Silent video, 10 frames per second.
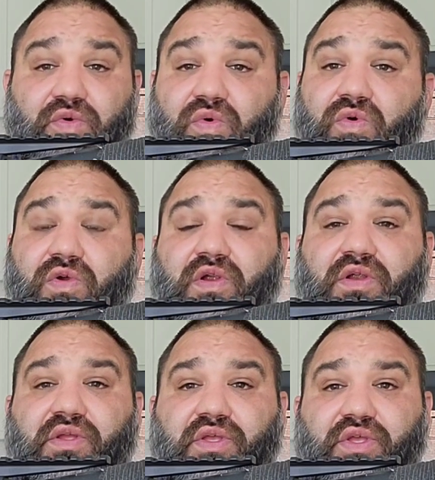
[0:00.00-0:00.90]

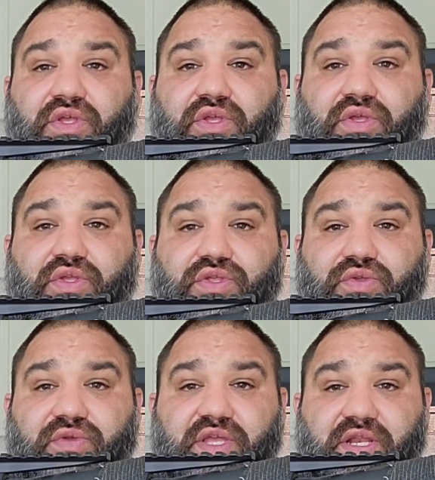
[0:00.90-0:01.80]
Or
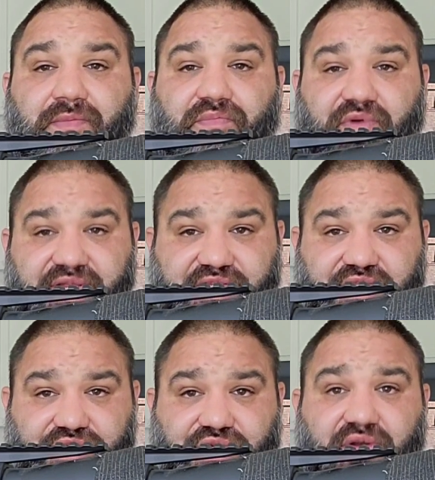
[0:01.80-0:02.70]
you can embrace
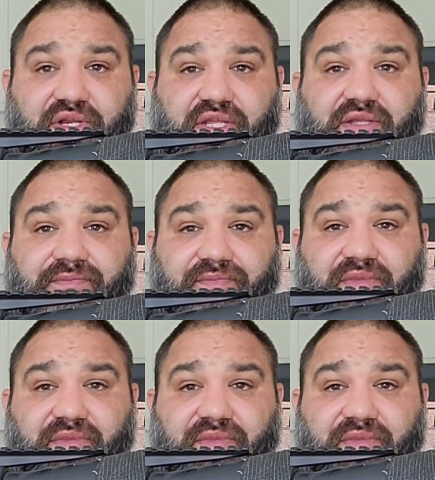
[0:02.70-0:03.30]
the journey